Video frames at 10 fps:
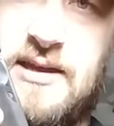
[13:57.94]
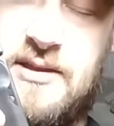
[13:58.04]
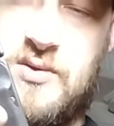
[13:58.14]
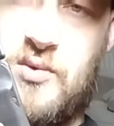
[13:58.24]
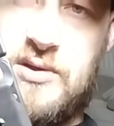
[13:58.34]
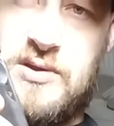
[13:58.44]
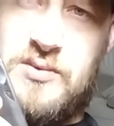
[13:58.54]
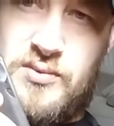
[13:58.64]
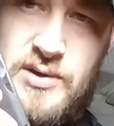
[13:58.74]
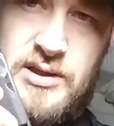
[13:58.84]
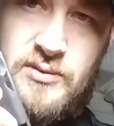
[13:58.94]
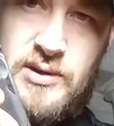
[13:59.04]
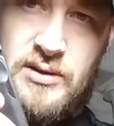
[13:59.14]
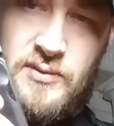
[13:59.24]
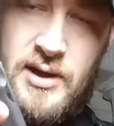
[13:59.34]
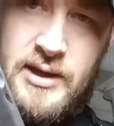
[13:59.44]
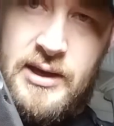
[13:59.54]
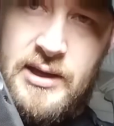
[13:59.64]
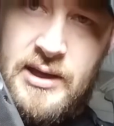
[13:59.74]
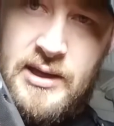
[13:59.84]
this works. It's really, really
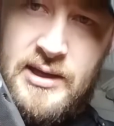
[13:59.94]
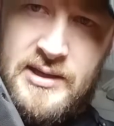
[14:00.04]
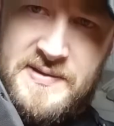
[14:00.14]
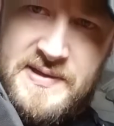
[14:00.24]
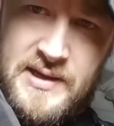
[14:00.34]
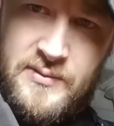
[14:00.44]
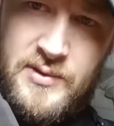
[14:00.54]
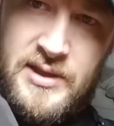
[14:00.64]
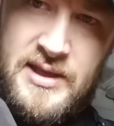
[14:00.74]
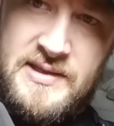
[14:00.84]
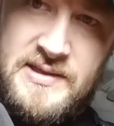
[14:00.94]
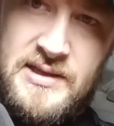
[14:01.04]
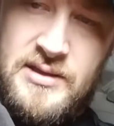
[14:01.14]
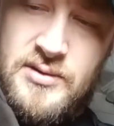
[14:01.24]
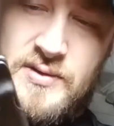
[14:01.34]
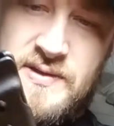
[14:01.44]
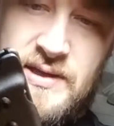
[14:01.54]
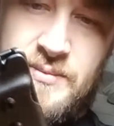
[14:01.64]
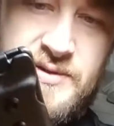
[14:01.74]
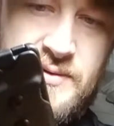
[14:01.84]
rugged. It's really easy to use,
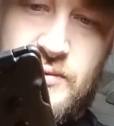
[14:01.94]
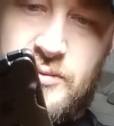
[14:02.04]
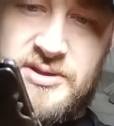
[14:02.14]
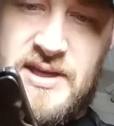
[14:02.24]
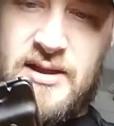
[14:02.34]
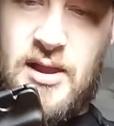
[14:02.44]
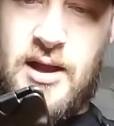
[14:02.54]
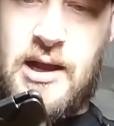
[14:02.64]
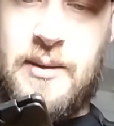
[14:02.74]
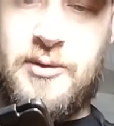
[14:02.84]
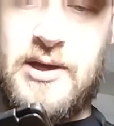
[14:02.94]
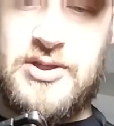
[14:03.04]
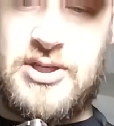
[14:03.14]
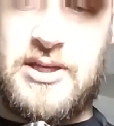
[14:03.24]
same as a normal Tech-Lock operation,